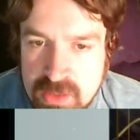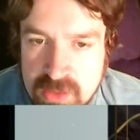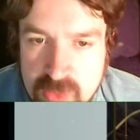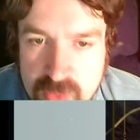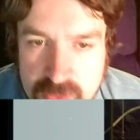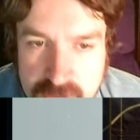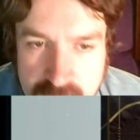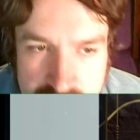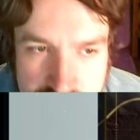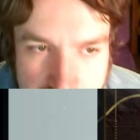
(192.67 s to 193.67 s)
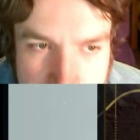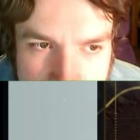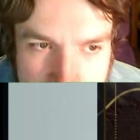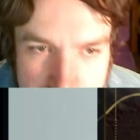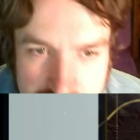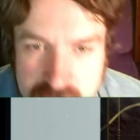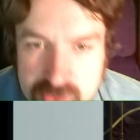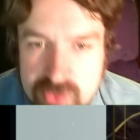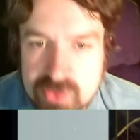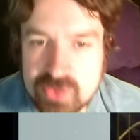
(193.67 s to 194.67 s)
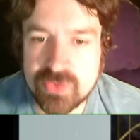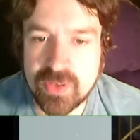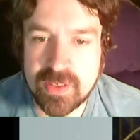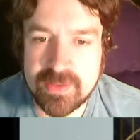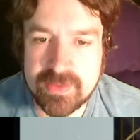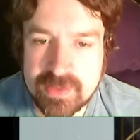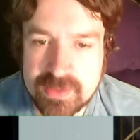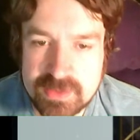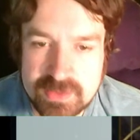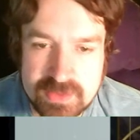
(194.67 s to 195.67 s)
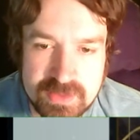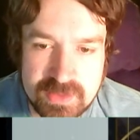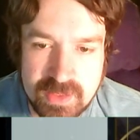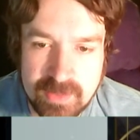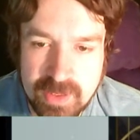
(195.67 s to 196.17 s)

where they had drop-down menus to find things, they might